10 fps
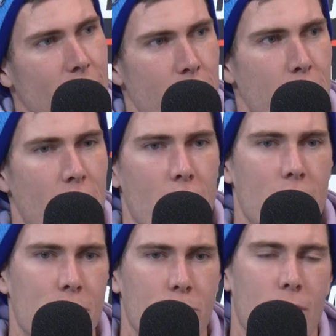And then we go
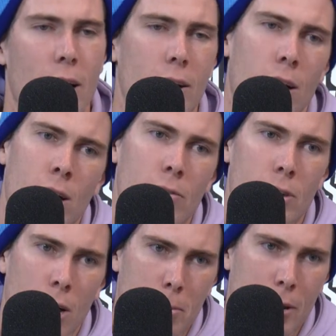this and we're like, oh,
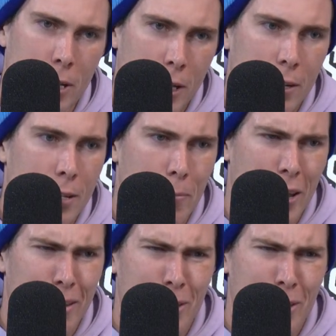nope, he said something.